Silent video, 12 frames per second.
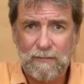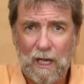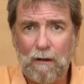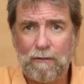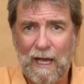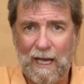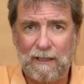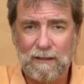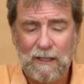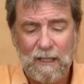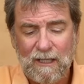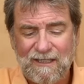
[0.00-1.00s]
Okay,
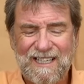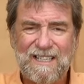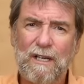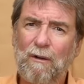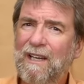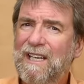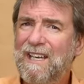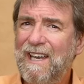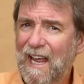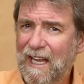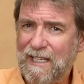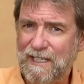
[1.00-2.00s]
that's the only
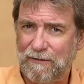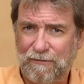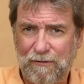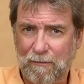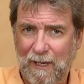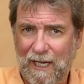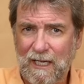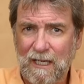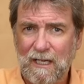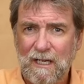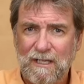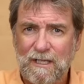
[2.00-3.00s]
negative for me.
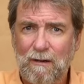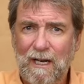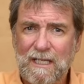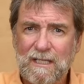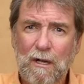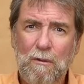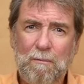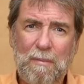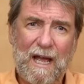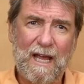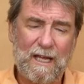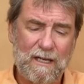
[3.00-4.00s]
So let's go
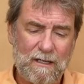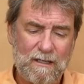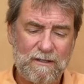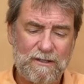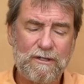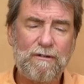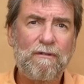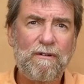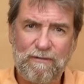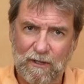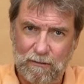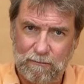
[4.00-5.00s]
back to the
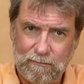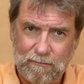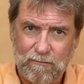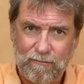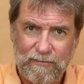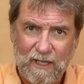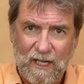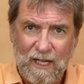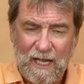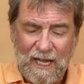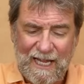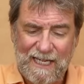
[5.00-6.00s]
review.
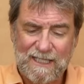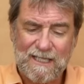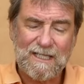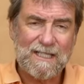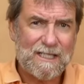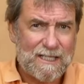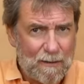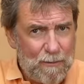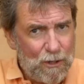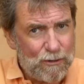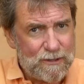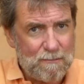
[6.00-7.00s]
It's
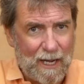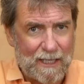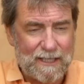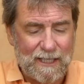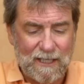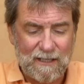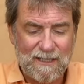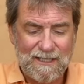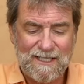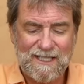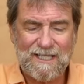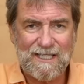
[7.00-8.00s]
semi-automatic,
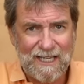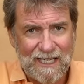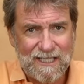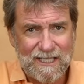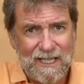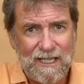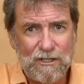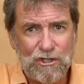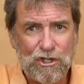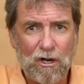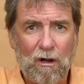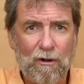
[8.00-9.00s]

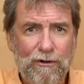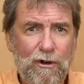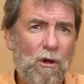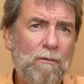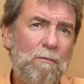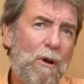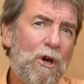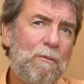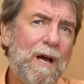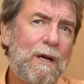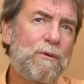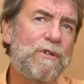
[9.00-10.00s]
16-shot,
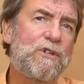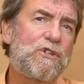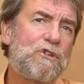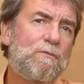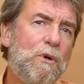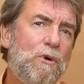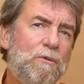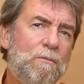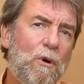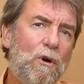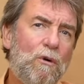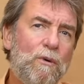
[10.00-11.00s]
non-blowback with a smooth
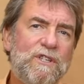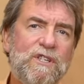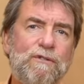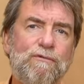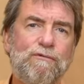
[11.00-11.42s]
bore which is